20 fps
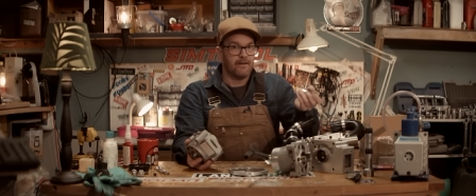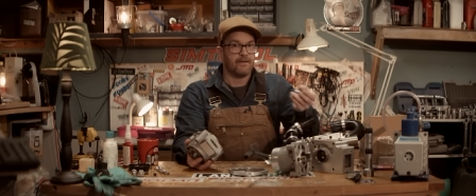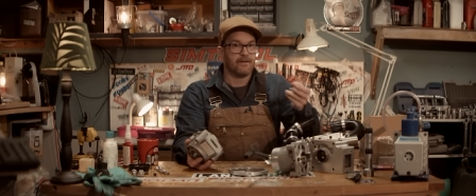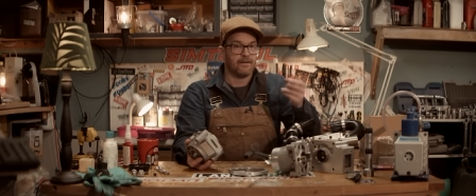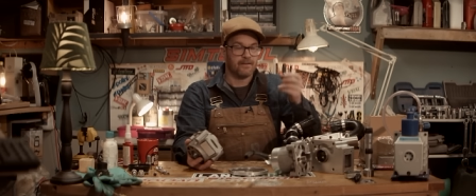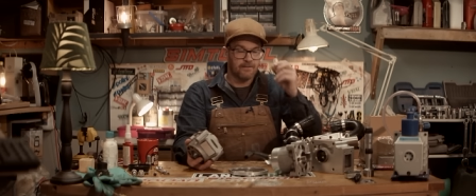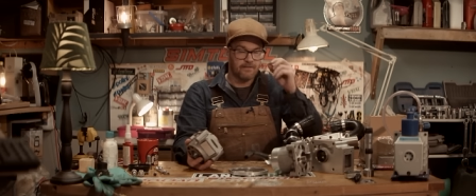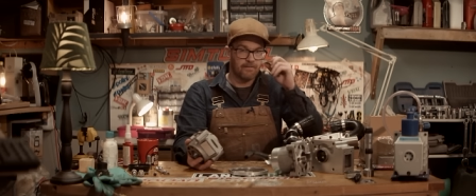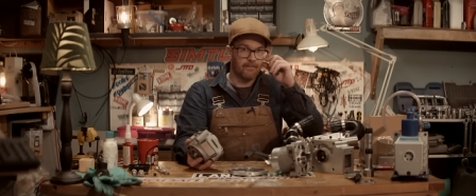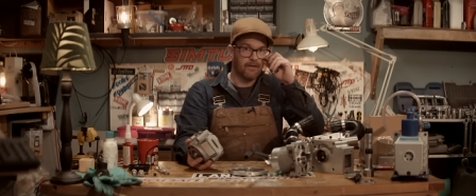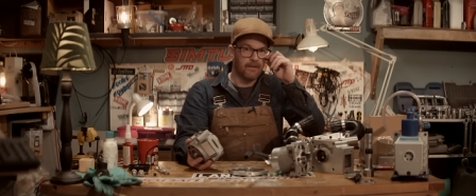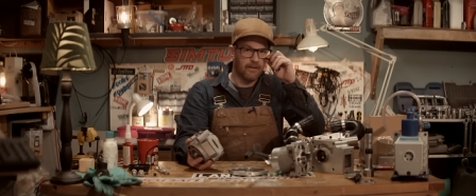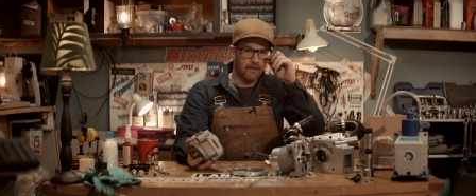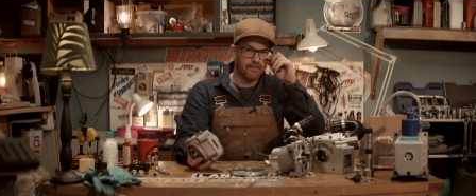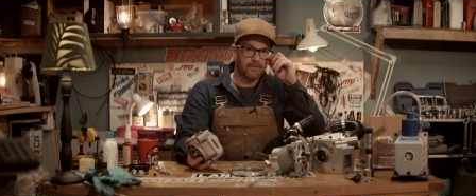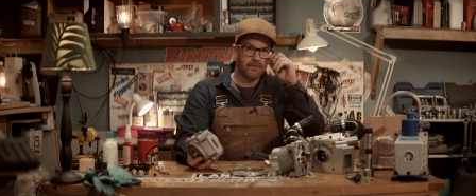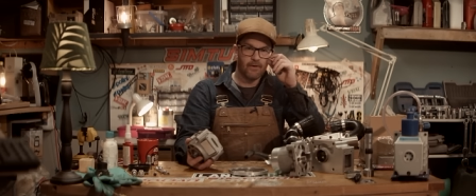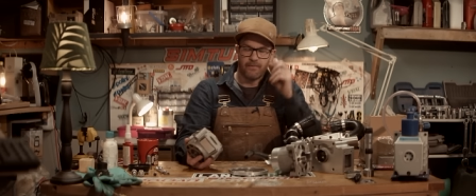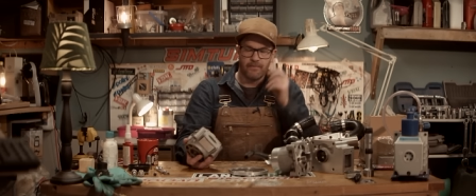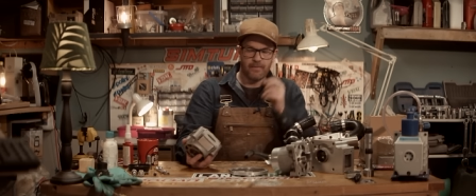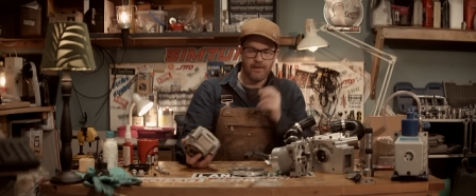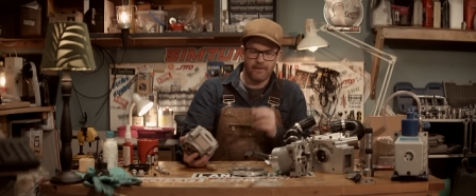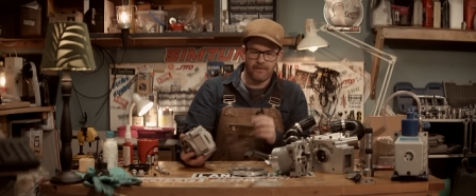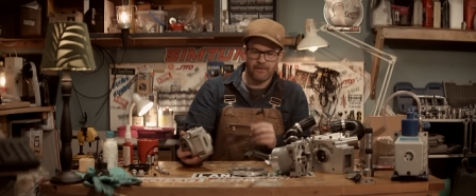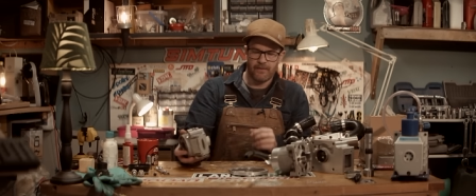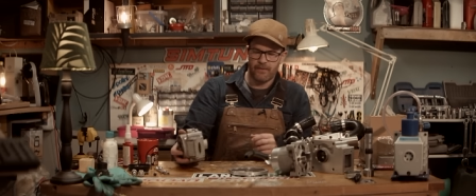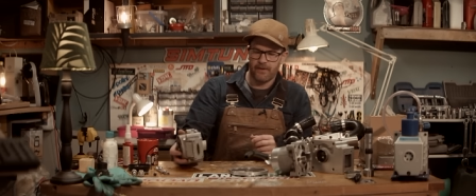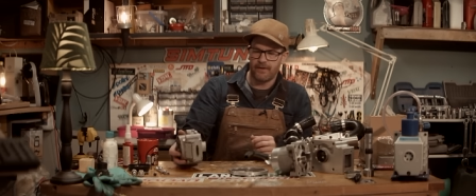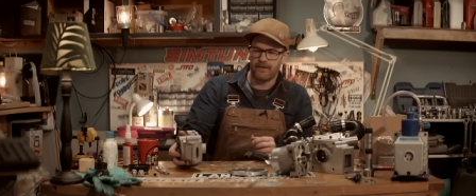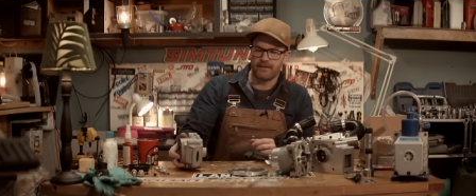There's uh, so many
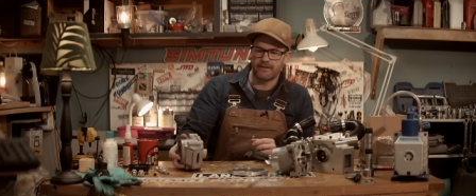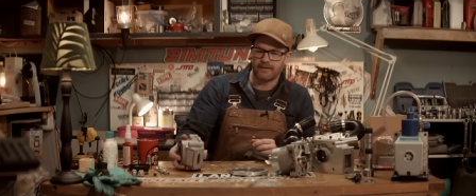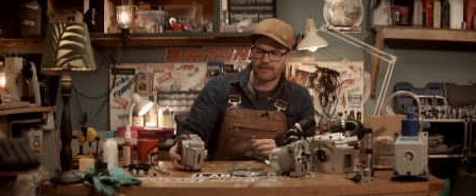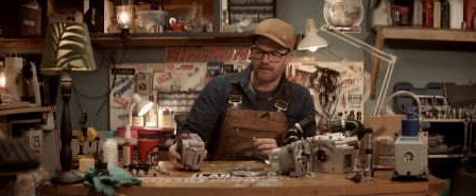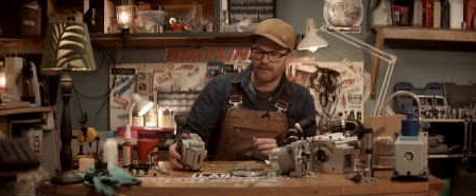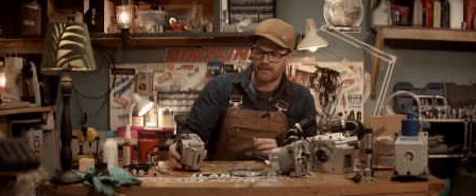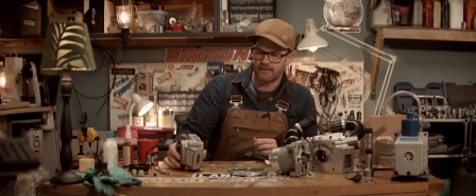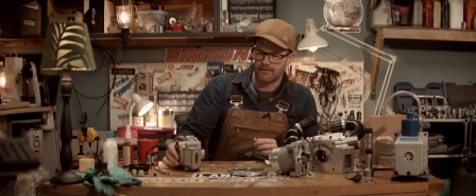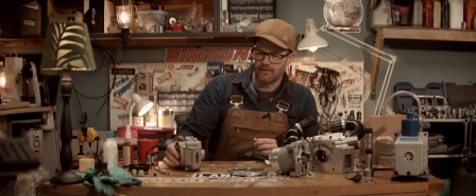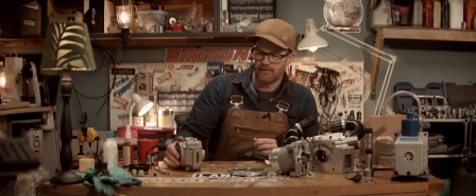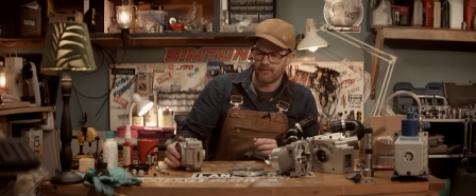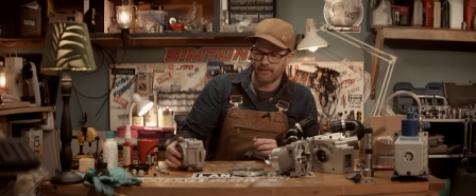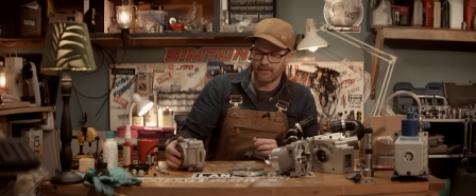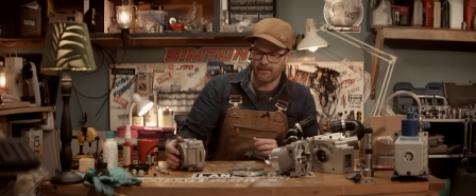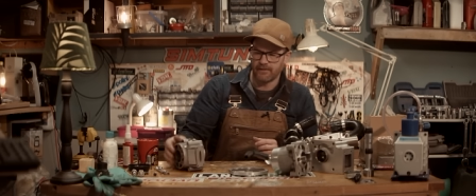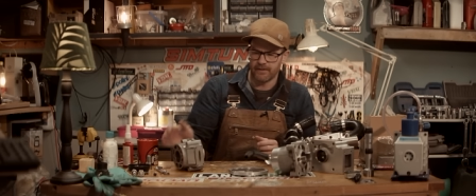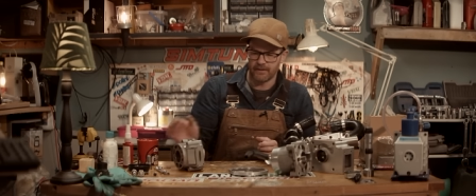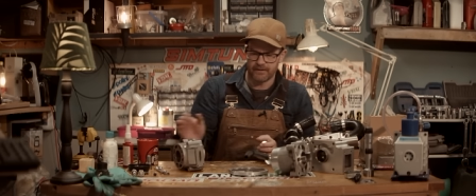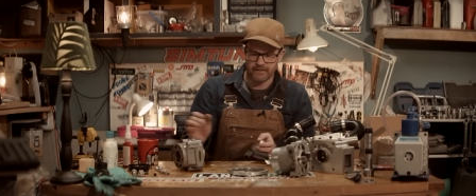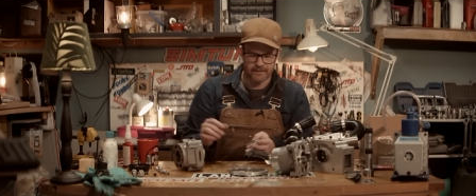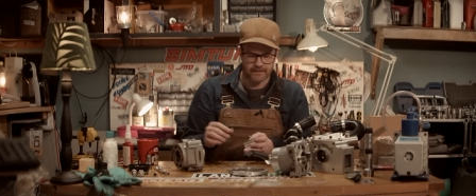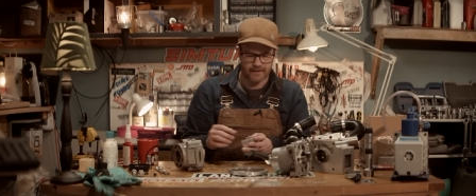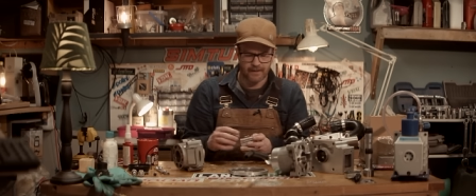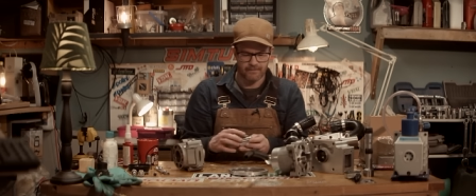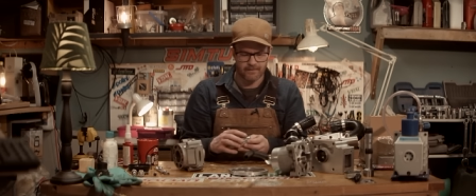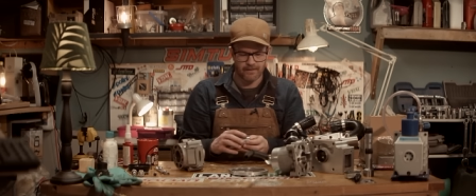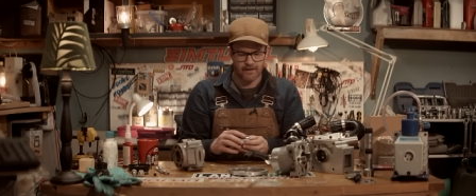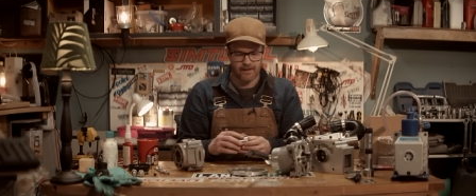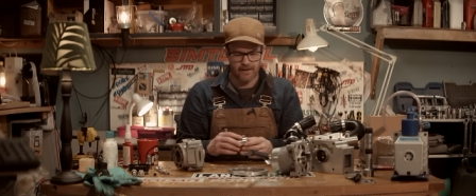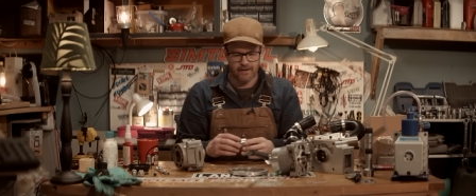things going on at the
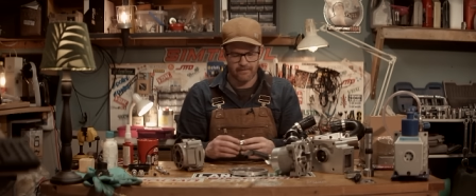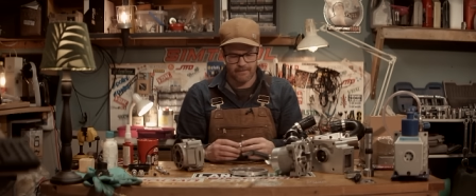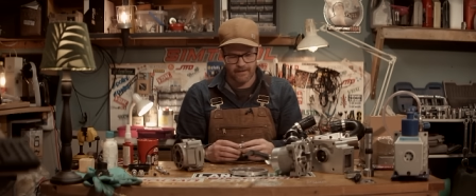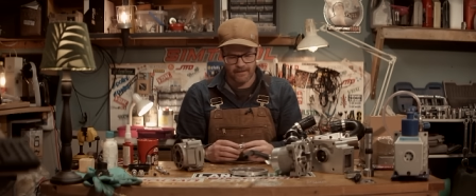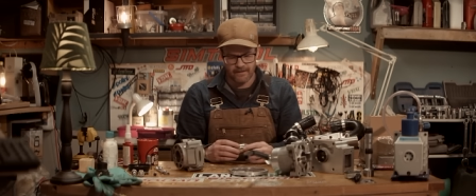same time.